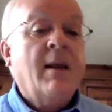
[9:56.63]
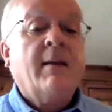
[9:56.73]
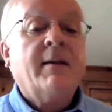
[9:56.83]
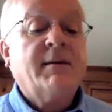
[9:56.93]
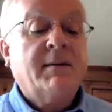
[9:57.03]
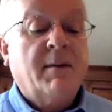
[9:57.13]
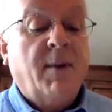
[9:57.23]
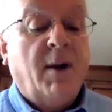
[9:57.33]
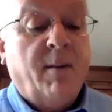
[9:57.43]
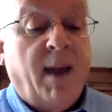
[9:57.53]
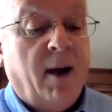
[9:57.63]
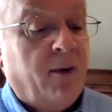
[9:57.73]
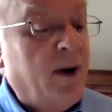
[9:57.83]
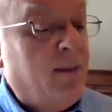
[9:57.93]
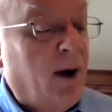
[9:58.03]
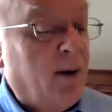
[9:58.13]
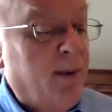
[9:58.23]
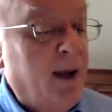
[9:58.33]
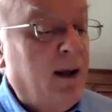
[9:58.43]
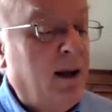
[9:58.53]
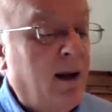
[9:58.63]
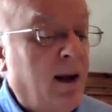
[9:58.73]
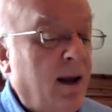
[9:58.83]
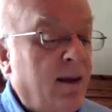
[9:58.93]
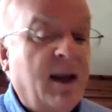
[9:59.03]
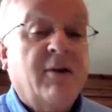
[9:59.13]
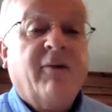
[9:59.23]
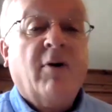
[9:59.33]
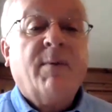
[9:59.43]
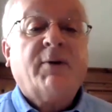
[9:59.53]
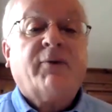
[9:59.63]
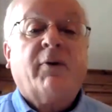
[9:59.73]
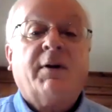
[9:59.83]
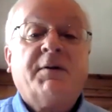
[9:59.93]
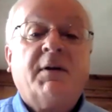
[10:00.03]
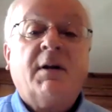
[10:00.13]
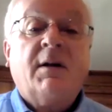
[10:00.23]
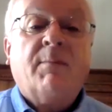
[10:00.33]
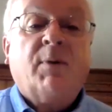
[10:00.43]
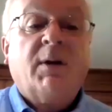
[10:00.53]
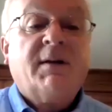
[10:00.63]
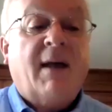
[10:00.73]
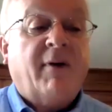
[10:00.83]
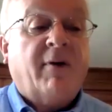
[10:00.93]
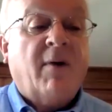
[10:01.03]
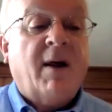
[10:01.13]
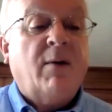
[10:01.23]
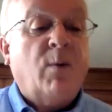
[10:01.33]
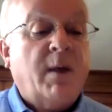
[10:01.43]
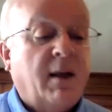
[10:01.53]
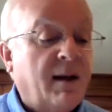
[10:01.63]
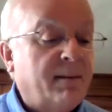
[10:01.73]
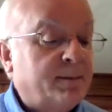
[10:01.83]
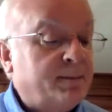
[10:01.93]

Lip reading: This is the Mayor of Battle Creek, Mark Behnke. Thank you very much for listening, and please have a great weekend.